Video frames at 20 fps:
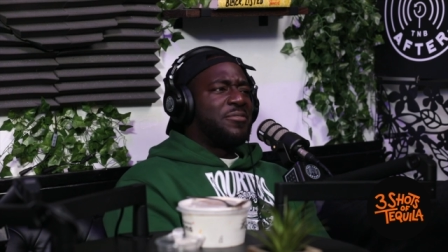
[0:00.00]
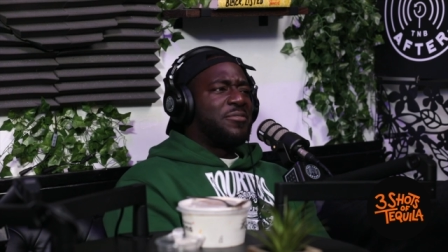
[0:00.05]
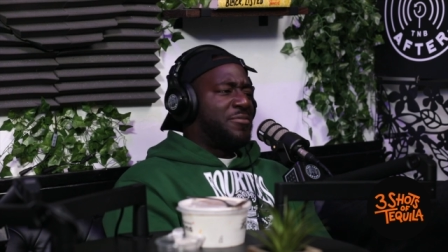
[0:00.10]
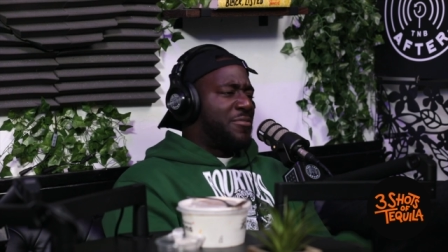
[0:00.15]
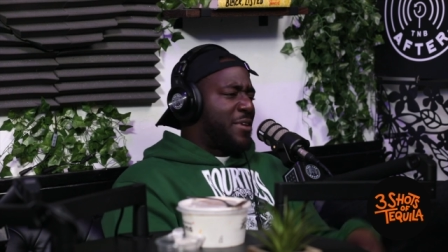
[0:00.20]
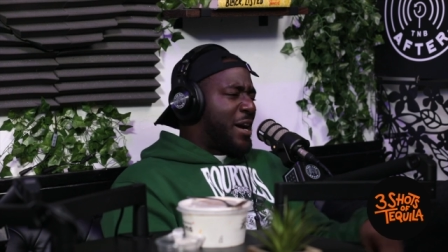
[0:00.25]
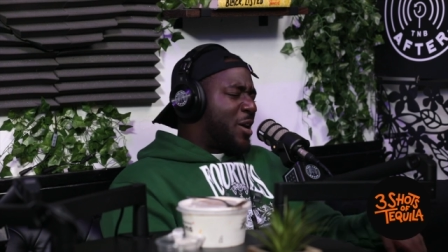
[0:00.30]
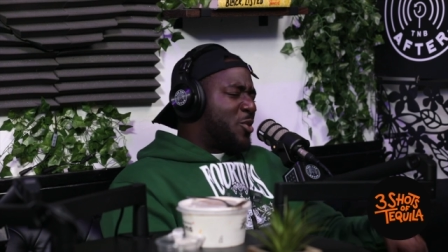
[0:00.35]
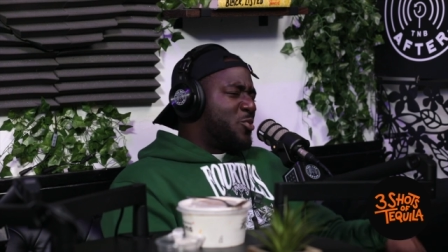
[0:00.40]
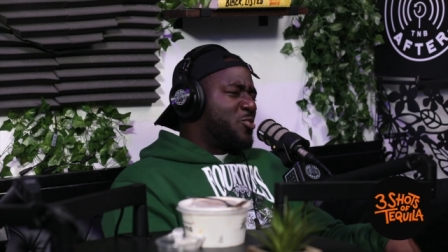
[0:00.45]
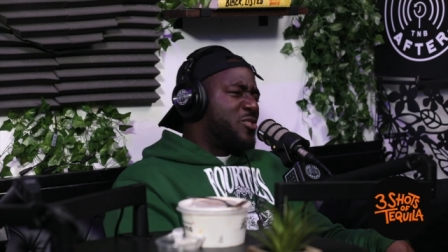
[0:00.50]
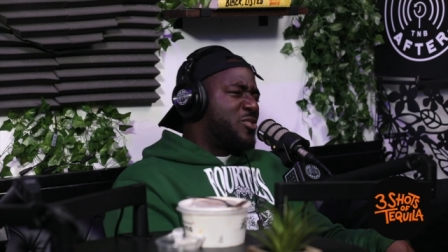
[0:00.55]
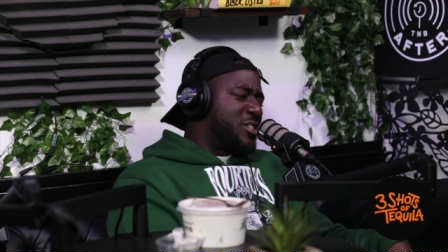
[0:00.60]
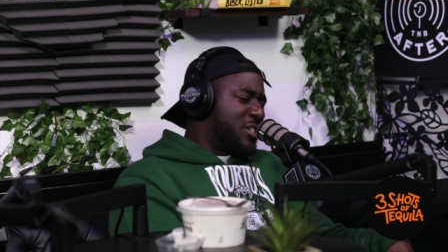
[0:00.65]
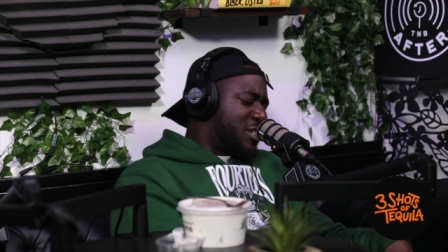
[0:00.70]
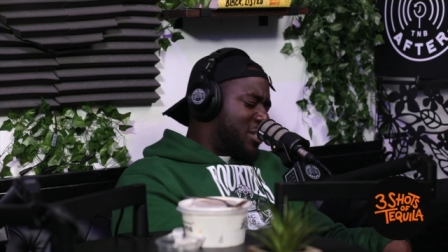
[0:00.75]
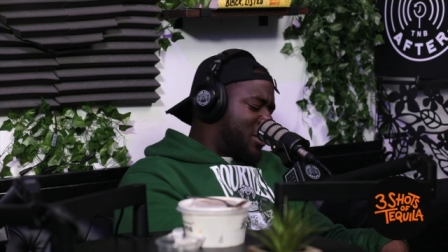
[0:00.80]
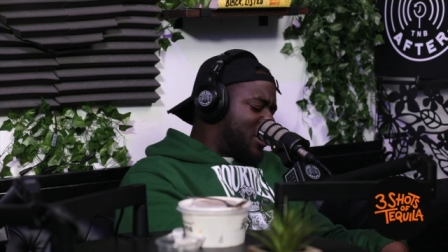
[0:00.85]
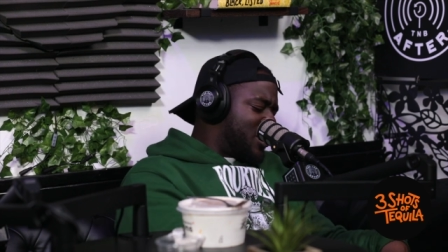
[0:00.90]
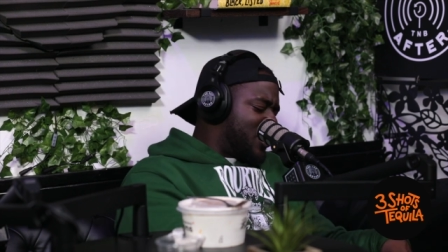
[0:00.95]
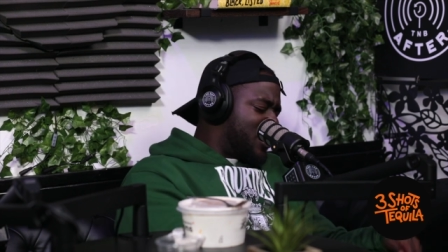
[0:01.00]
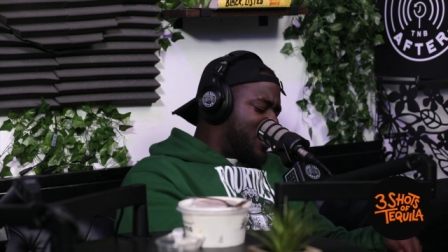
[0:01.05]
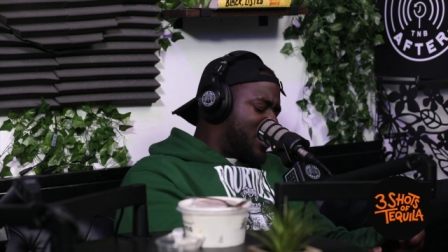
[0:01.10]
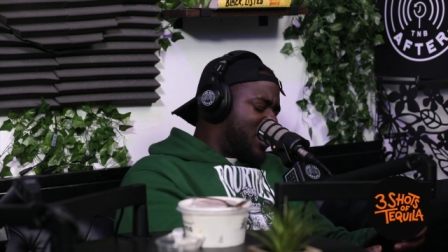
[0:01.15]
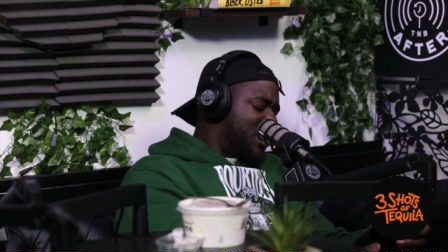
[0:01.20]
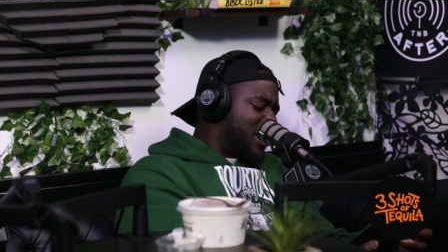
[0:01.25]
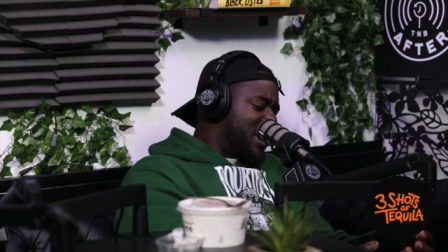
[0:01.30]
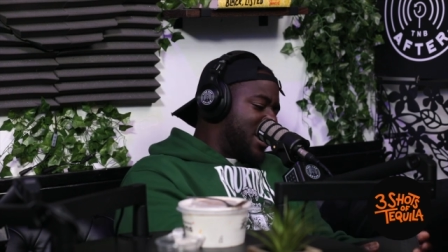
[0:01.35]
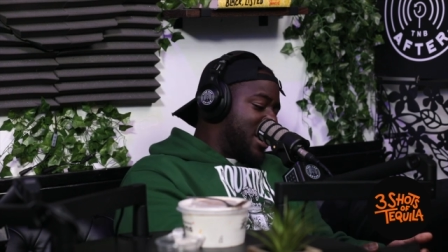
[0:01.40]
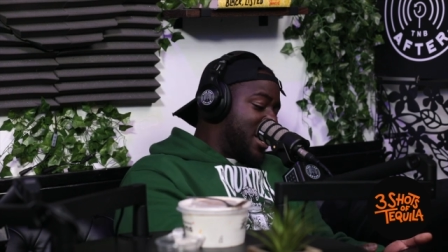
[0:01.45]
thousand
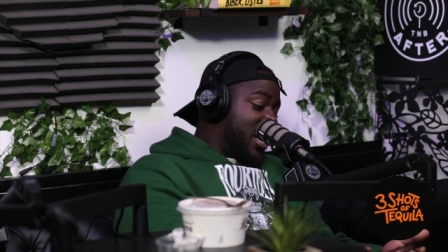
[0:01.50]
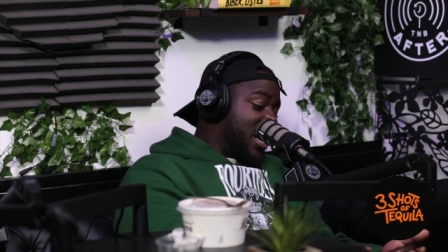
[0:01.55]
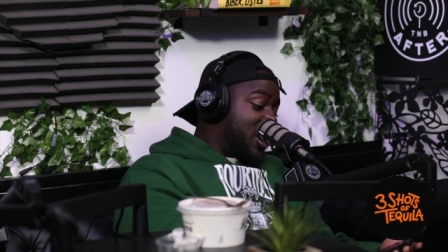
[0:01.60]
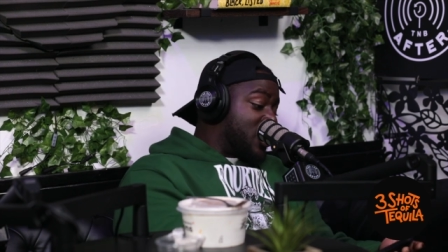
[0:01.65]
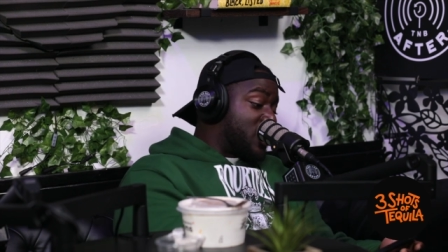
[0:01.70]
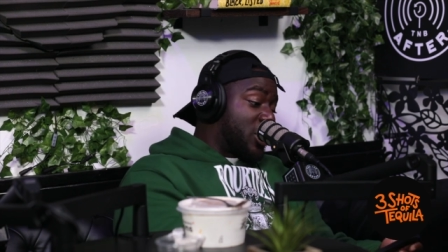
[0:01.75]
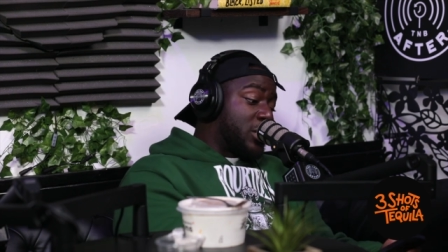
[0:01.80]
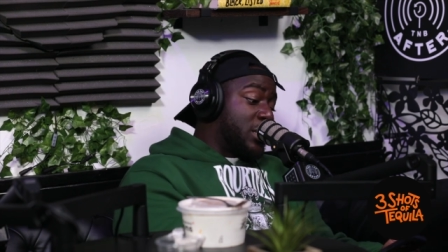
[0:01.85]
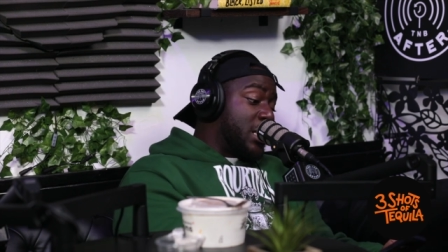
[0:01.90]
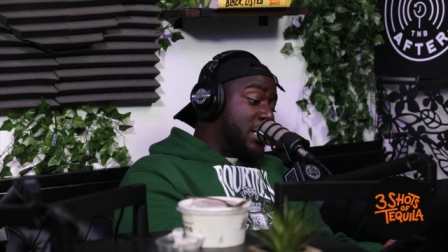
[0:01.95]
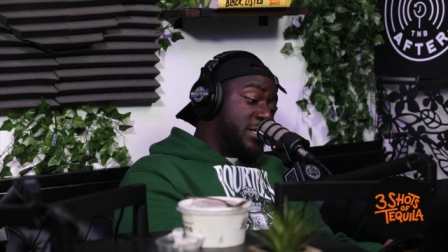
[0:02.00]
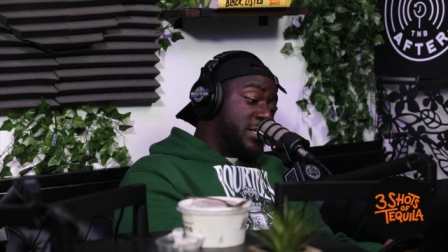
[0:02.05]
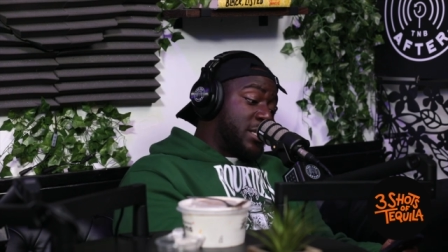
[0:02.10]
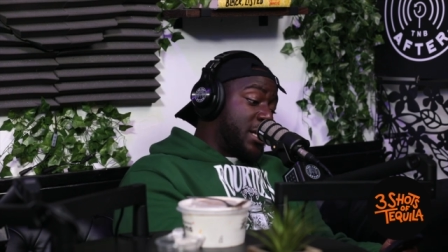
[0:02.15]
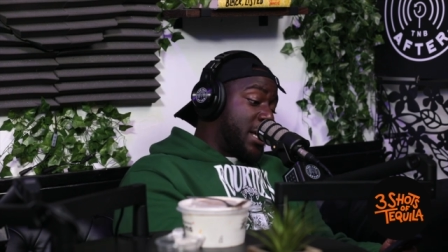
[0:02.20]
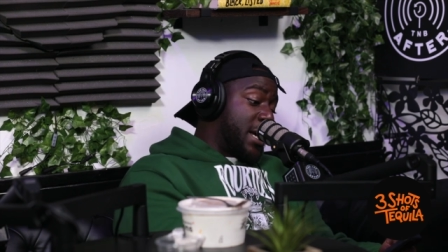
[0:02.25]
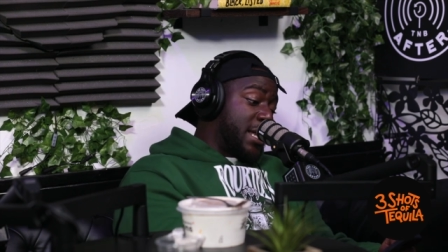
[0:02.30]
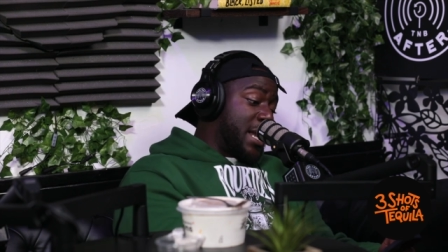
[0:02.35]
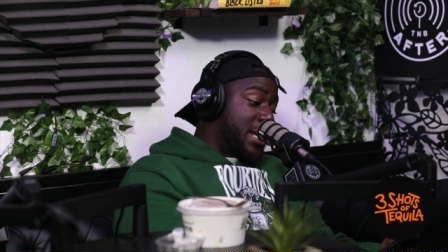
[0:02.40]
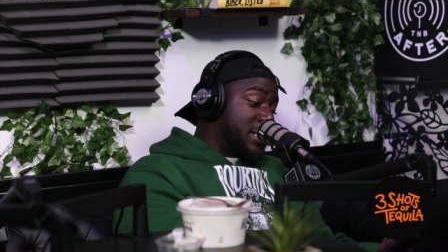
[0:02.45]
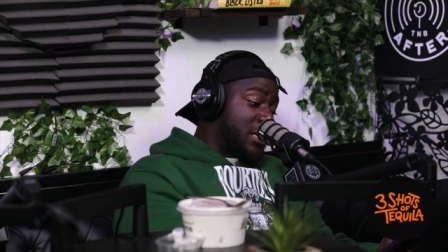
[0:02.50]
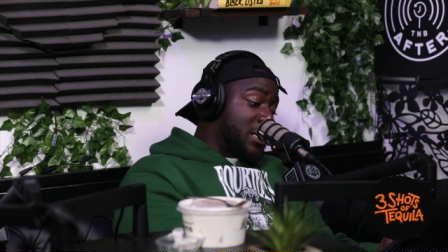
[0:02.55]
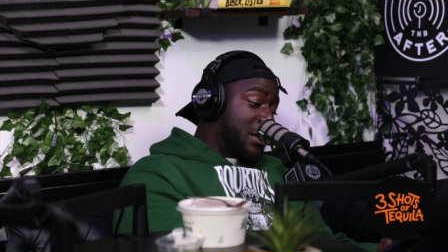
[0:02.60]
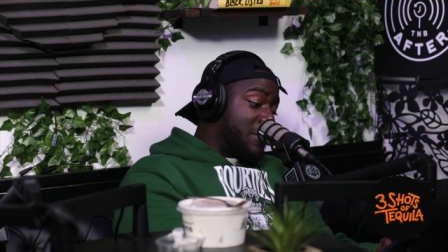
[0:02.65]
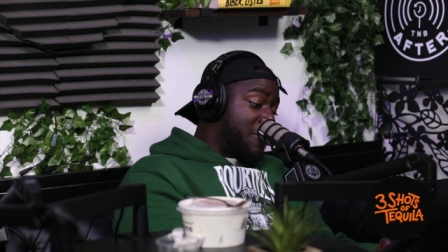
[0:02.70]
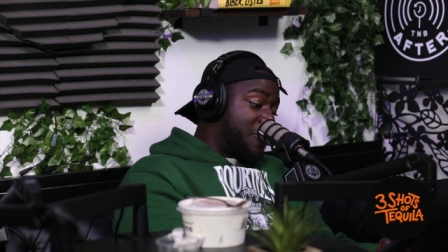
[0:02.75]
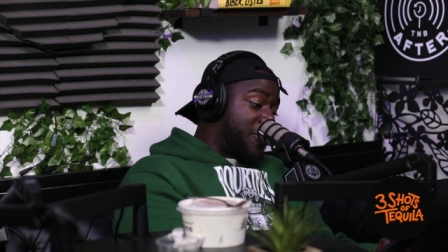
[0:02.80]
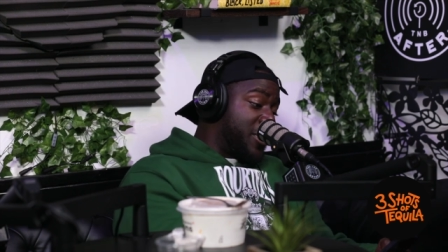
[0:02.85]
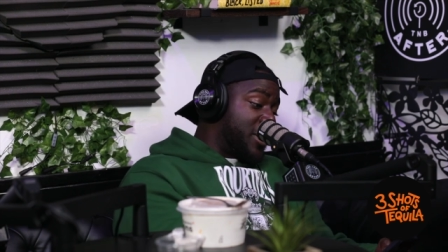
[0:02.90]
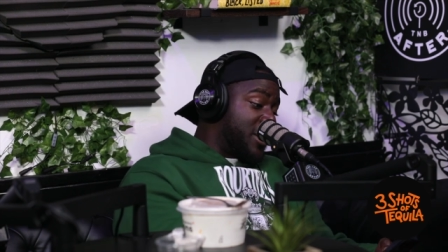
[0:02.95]
because and that's
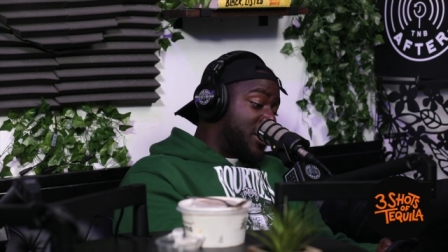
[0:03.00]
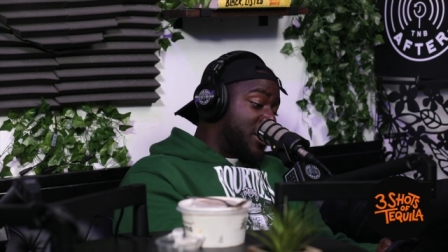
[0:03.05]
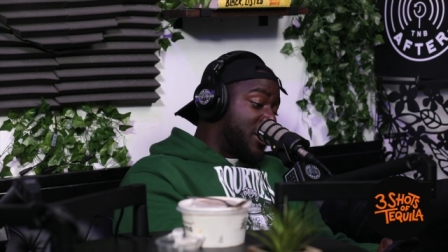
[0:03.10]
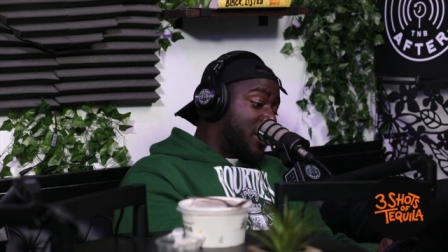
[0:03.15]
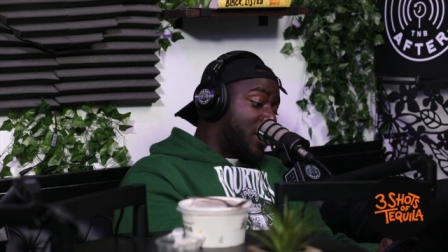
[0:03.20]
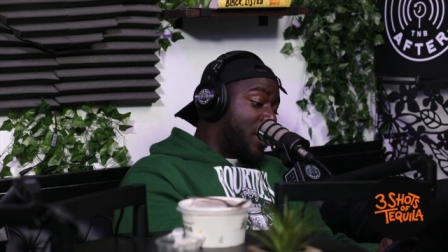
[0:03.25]
another thing.